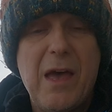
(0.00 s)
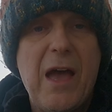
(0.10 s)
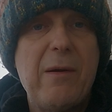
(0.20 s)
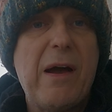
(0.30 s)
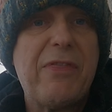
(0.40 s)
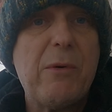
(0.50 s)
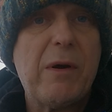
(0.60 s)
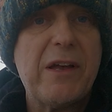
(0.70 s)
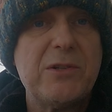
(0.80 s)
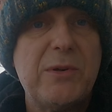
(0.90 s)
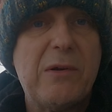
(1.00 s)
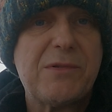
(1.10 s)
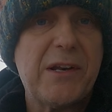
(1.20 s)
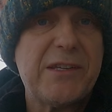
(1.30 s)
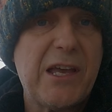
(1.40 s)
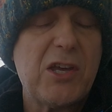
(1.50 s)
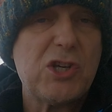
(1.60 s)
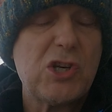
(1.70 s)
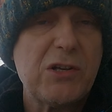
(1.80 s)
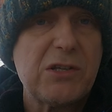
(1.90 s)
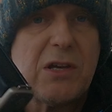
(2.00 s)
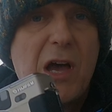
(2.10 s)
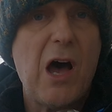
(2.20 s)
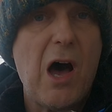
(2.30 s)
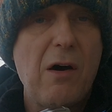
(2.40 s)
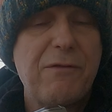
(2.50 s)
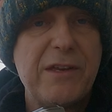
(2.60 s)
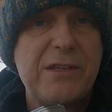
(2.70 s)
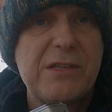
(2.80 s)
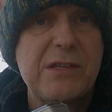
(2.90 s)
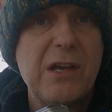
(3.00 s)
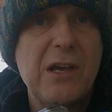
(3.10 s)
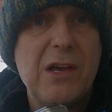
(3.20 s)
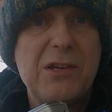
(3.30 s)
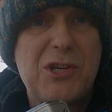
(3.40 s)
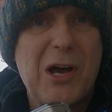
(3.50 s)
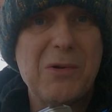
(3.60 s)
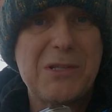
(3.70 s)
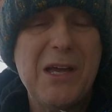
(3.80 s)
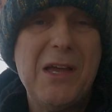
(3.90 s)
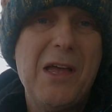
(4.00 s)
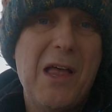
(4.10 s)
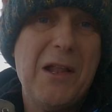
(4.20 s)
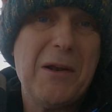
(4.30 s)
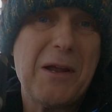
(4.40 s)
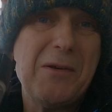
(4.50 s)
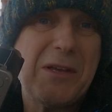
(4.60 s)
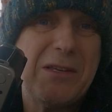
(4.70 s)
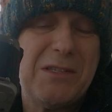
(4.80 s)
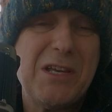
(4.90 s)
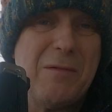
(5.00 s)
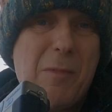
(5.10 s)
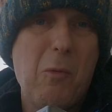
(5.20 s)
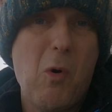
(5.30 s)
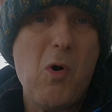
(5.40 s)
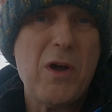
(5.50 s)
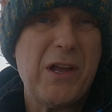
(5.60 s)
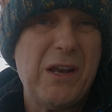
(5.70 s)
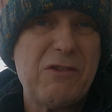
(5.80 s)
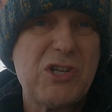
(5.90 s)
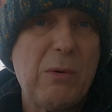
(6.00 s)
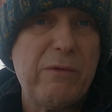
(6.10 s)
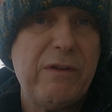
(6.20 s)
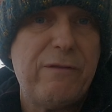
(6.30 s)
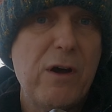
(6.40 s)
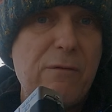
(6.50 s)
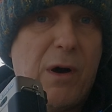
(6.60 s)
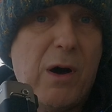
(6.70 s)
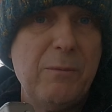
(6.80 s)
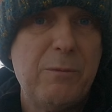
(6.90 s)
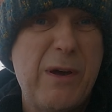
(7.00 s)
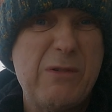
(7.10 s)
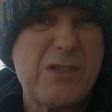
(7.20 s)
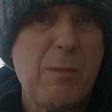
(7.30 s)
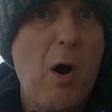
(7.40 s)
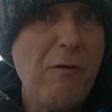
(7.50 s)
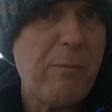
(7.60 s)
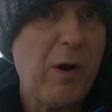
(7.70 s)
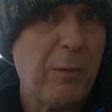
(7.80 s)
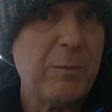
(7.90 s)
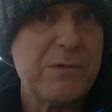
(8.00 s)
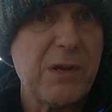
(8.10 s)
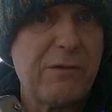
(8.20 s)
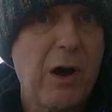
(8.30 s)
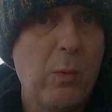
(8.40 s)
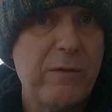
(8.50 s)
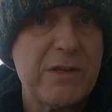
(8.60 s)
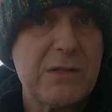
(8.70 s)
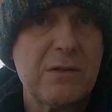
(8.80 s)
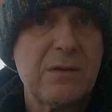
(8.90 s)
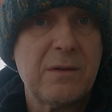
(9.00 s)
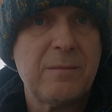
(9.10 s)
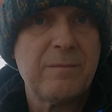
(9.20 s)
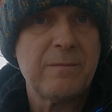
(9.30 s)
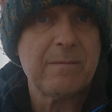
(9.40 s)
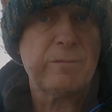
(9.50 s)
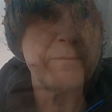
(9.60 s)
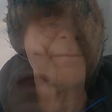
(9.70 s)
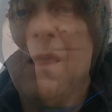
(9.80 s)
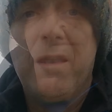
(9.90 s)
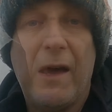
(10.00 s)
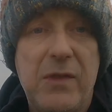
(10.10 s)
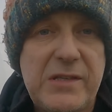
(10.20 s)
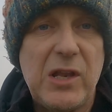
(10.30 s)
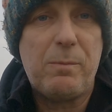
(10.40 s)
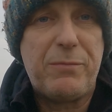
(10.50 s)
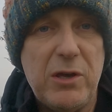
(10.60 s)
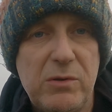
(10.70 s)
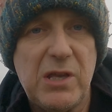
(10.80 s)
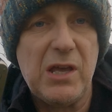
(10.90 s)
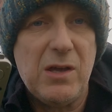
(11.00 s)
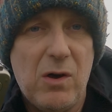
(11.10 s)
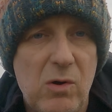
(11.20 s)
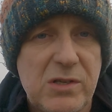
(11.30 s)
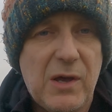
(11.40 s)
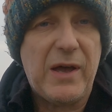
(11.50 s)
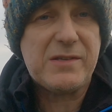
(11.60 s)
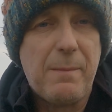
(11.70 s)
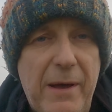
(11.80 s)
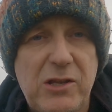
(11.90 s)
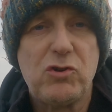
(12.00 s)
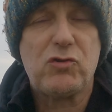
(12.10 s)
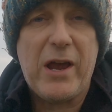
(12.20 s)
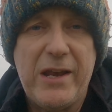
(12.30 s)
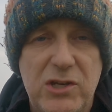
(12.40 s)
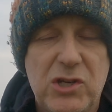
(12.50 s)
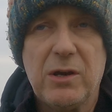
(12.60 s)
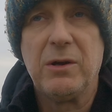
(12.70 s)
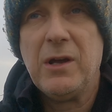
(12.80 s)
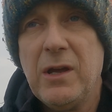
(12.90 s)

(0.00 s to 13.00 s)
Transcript: Anyway, I think what I'm going to do now is I'm going to take a shot of this shelter, and then I'm going to continue my walk, and I'll have a chat with you further on about some other problems I've got with it. Now, this little beauty also has a battery drain issue.